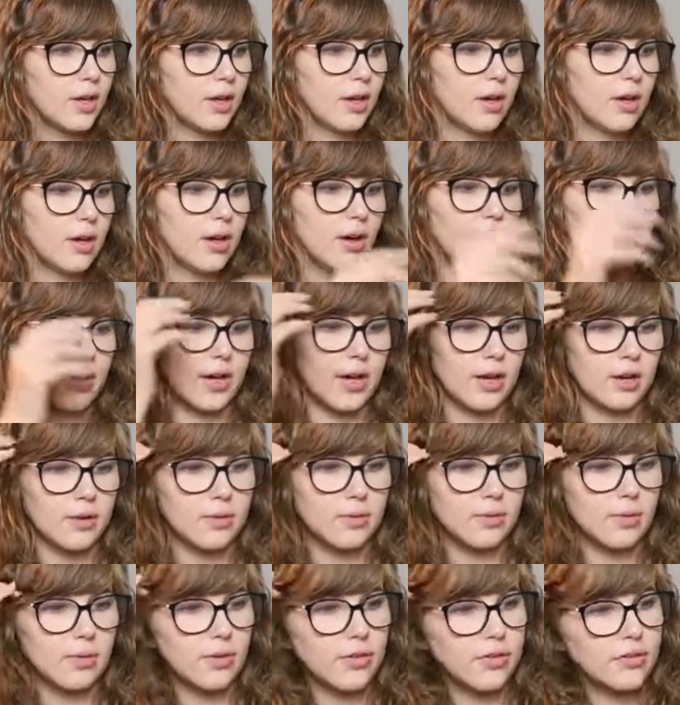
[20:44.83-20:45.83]
Okay,
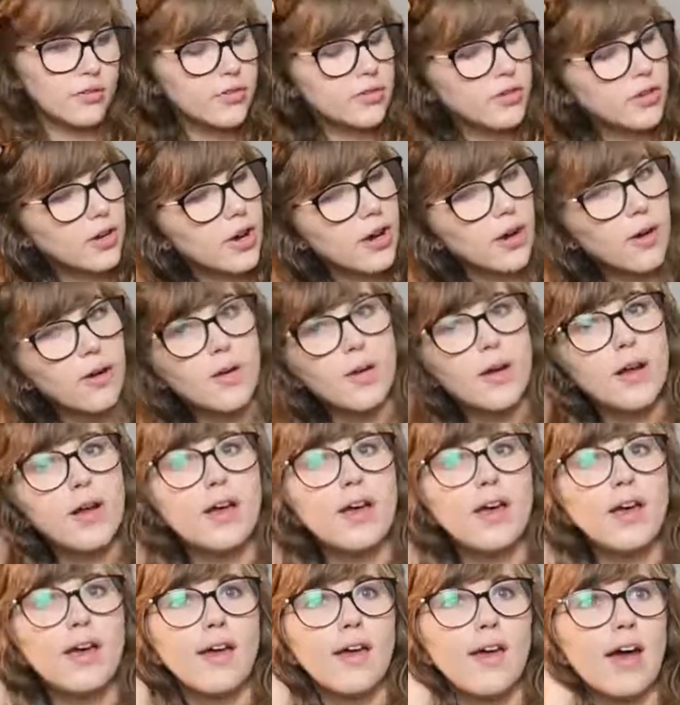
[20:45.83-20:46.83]
cool. So
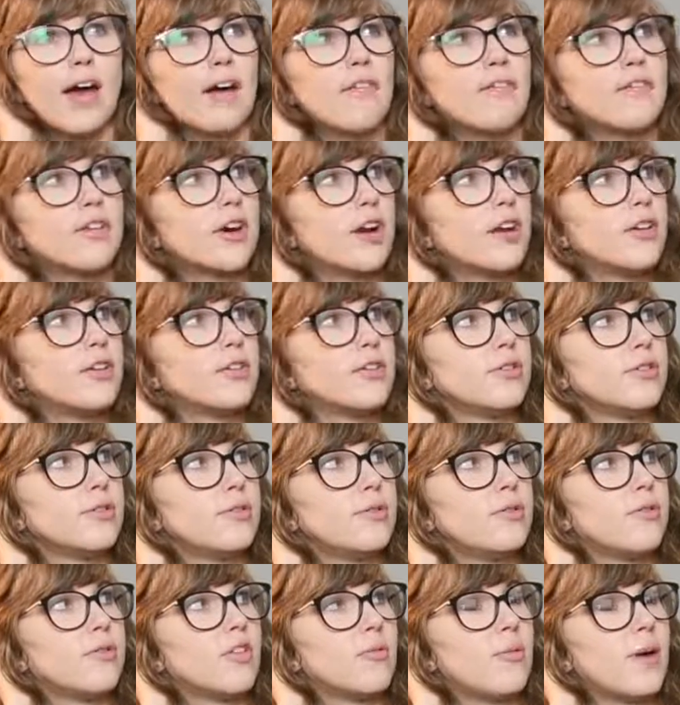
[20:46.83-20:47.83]
after I
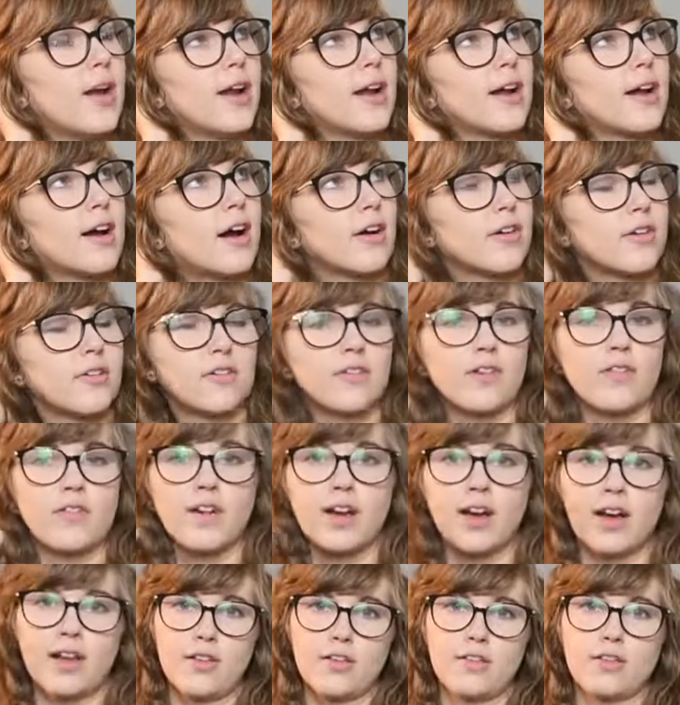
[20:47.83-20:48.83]
do chromatic octaves, I've
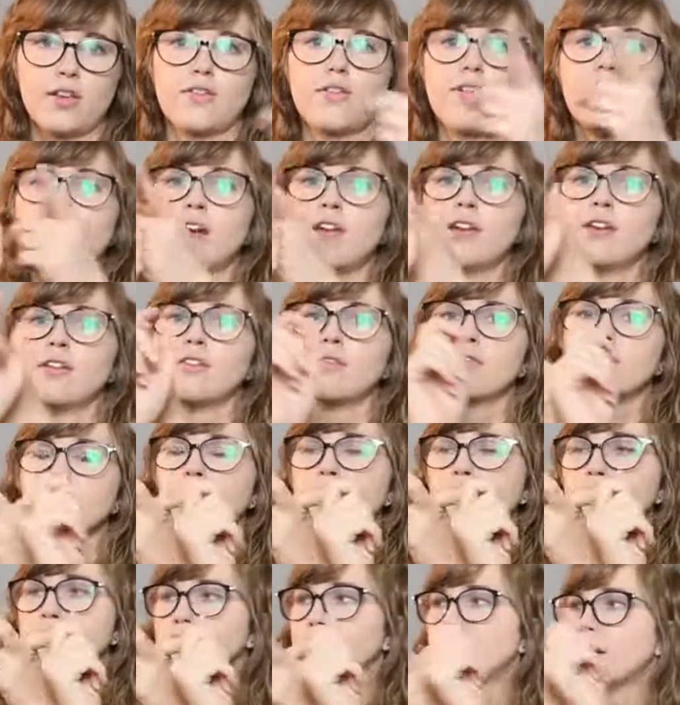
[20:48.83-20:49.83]
gotten
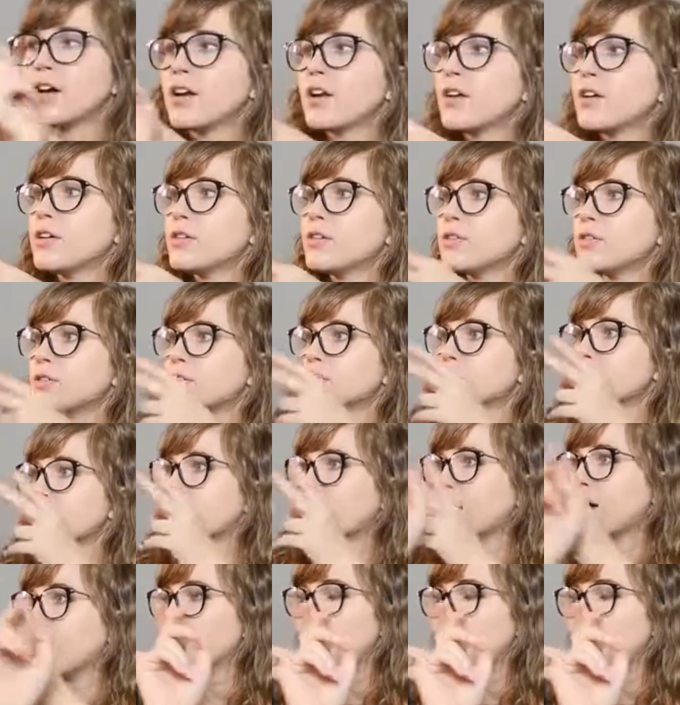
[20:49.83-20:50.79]
Raschiatos,